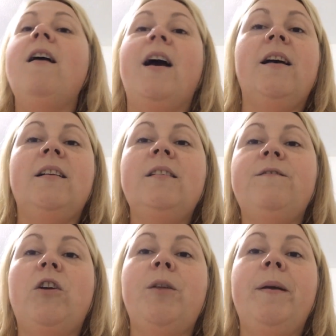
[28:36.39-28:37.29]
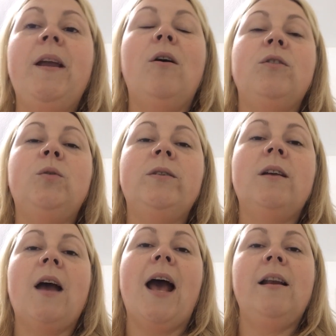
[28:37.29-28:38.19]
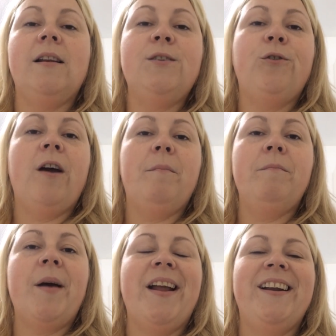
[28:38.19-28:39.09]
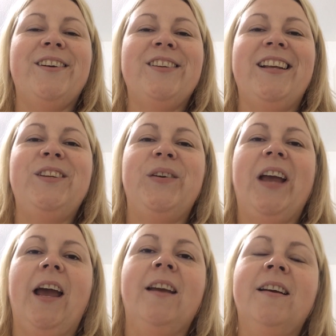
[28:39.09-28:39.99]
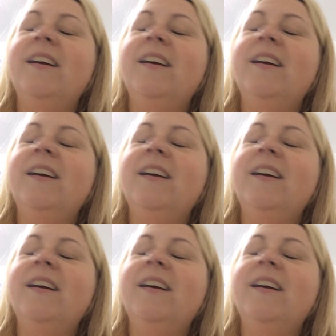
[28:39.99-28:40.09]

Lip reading: and follow me on Twitter and Instagram at ADELESEXYUK.